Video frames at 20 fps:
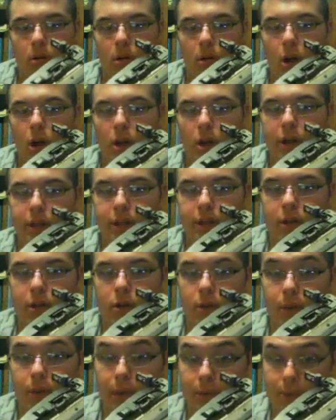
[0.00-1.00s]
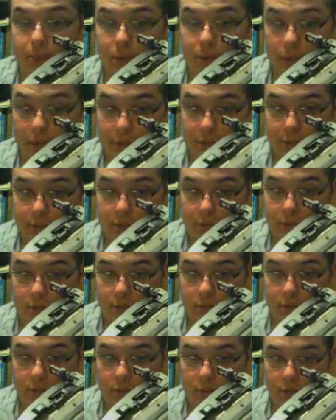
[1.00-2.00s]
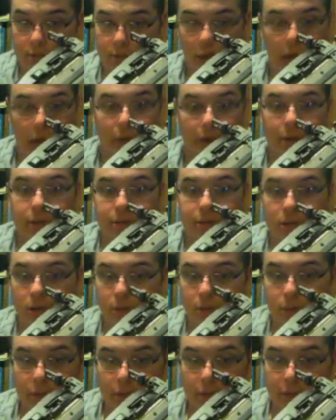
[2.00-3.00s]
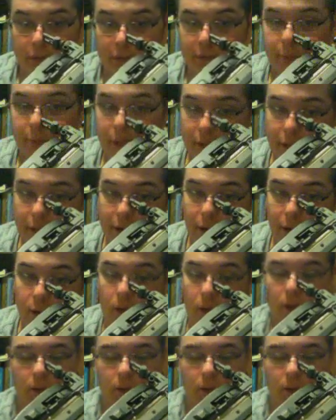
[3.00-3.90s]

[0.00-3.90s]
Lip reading: are in the correct place. I know it's hard to believe, but they are.